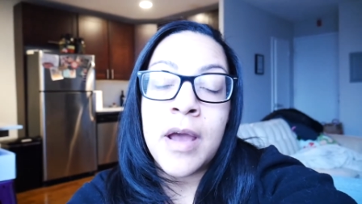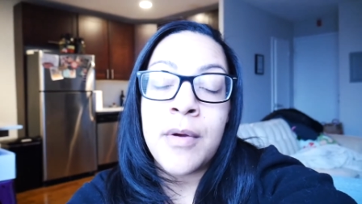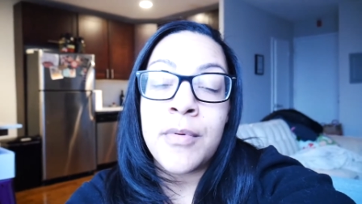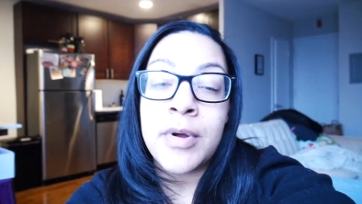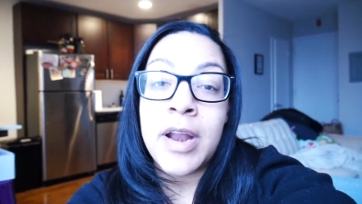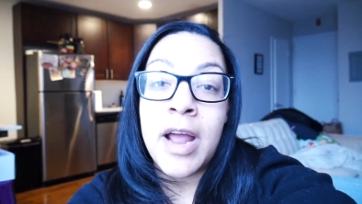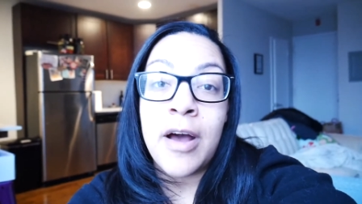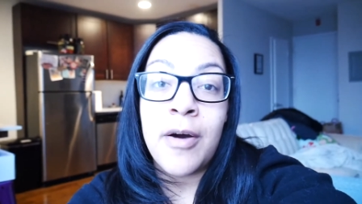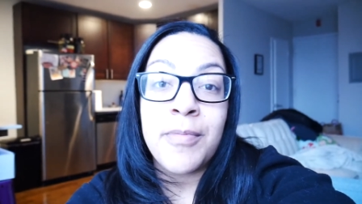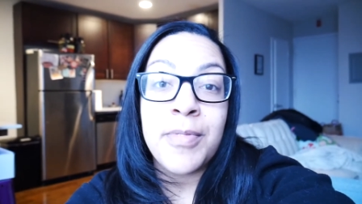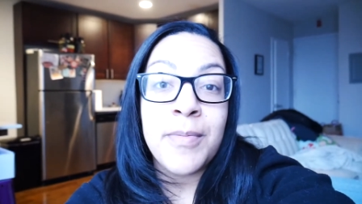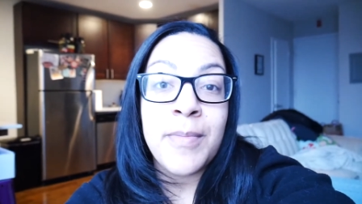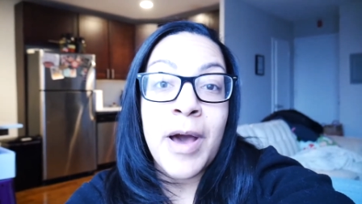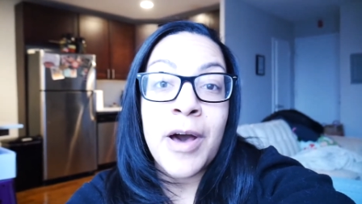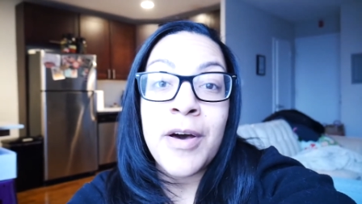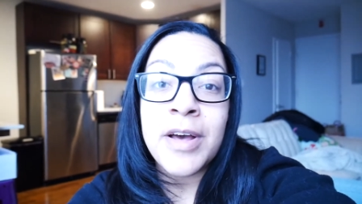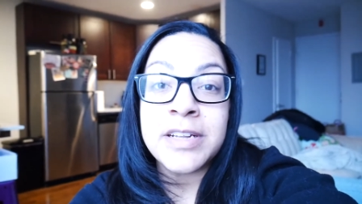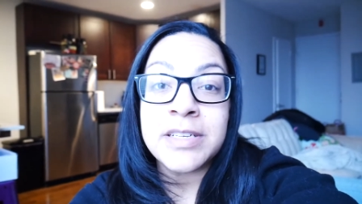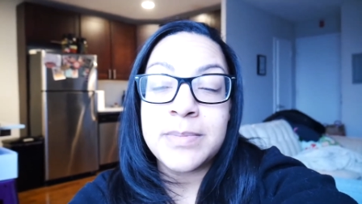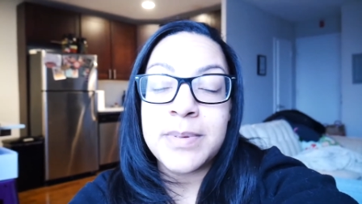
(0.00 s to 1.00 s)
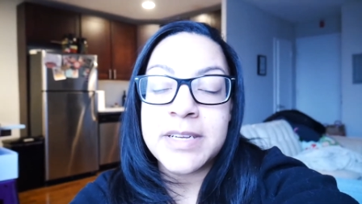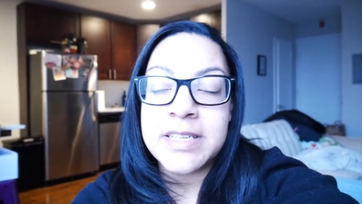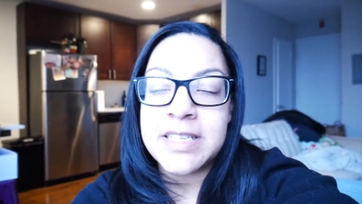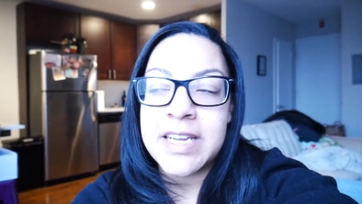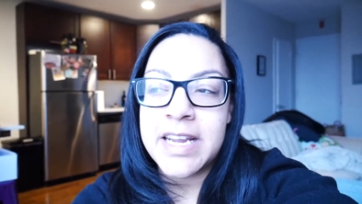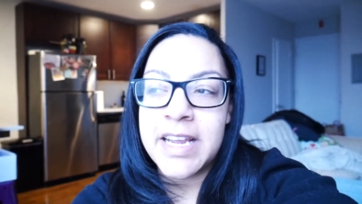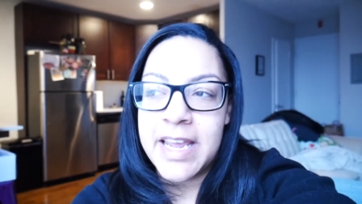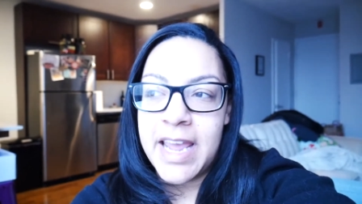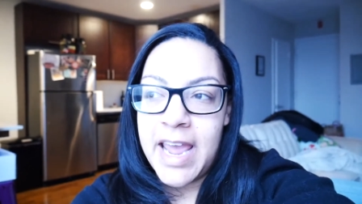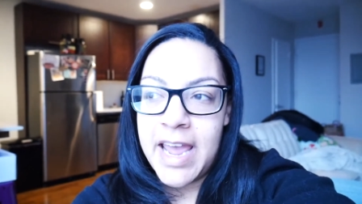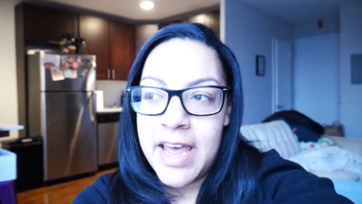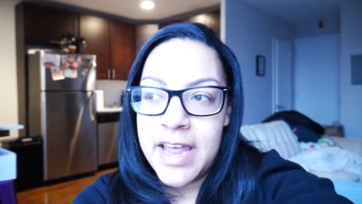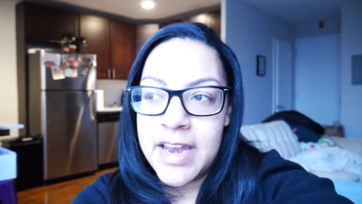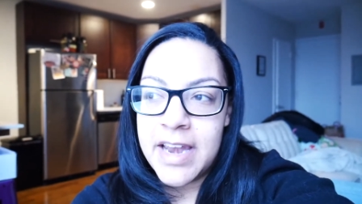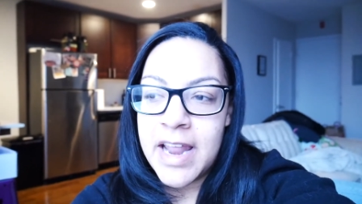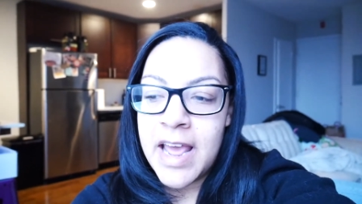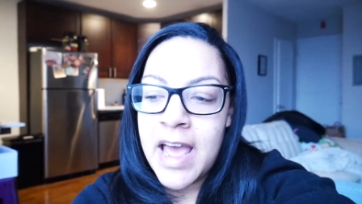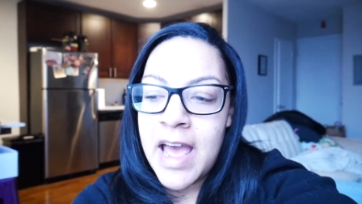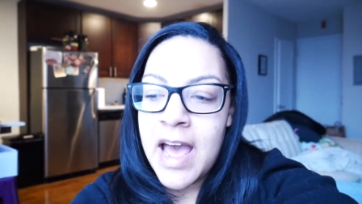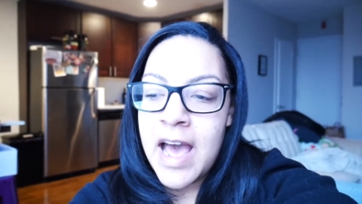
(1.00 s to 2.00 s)
I want to help them out as best I
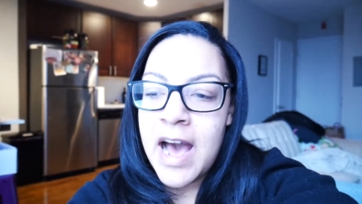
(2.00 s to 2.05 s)
can,